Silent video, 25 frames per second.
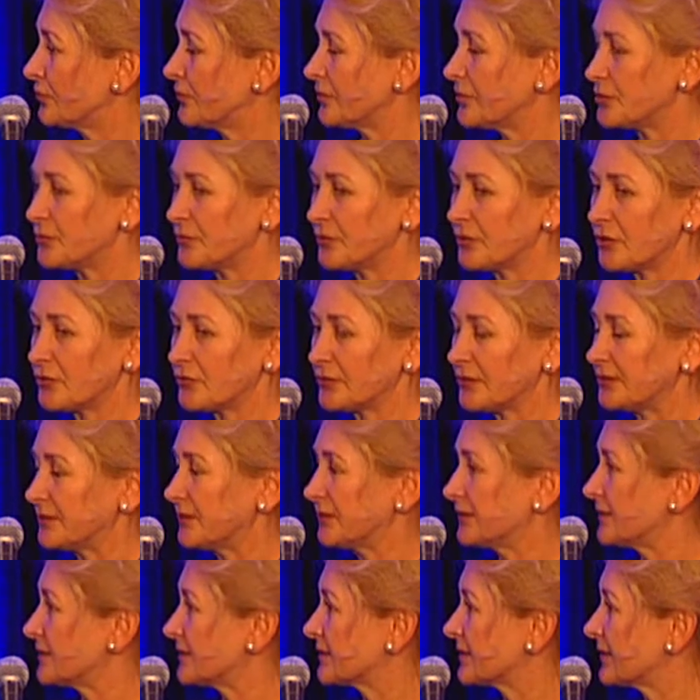which we already
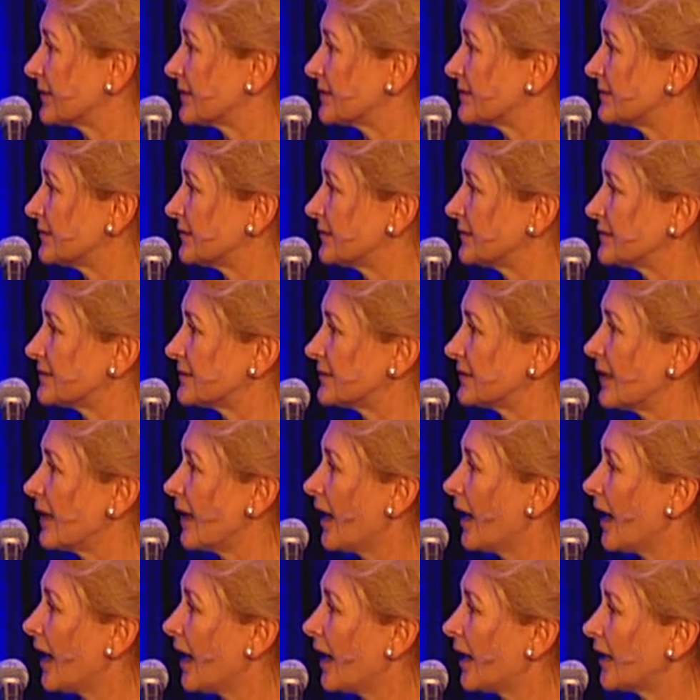discussed, that is
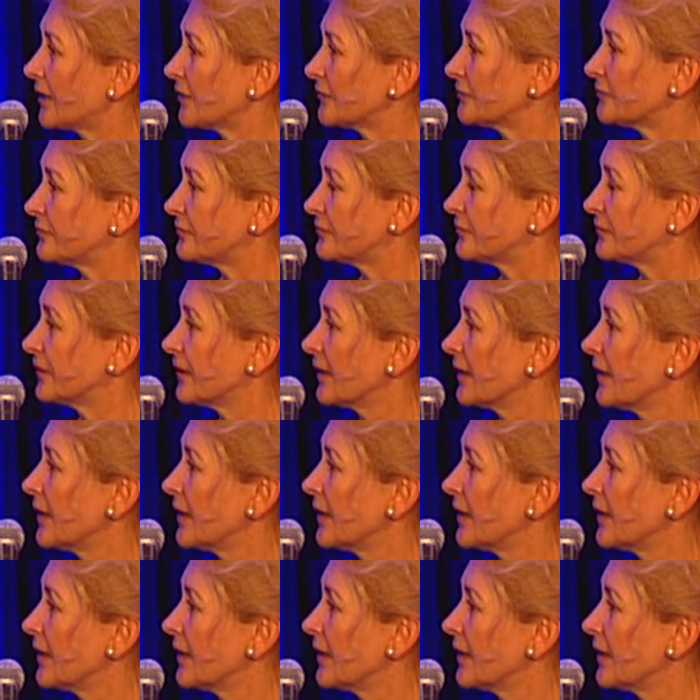ARF.